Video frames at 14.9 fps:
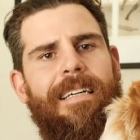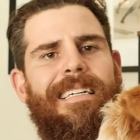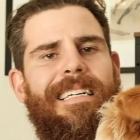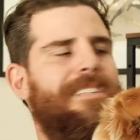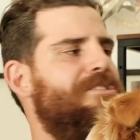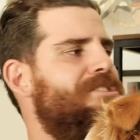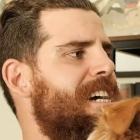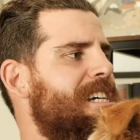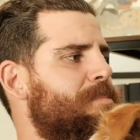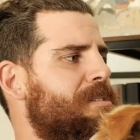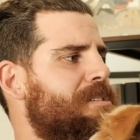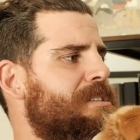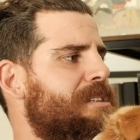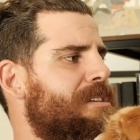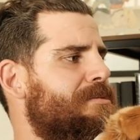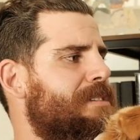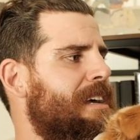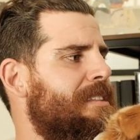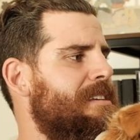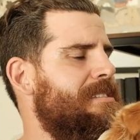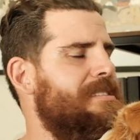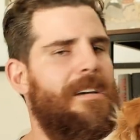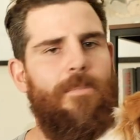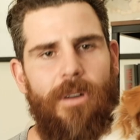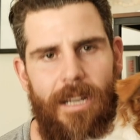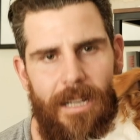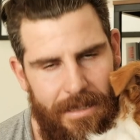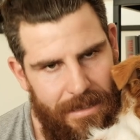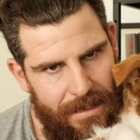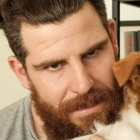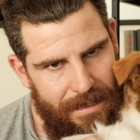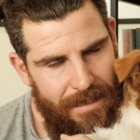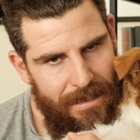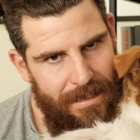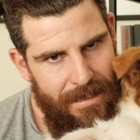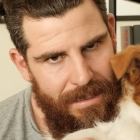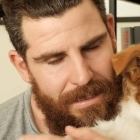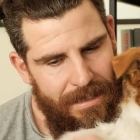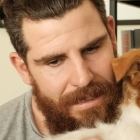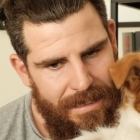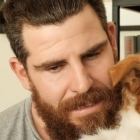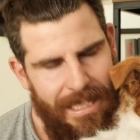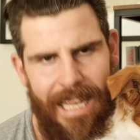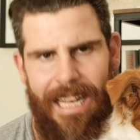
and Jasper's still around there somewhere. They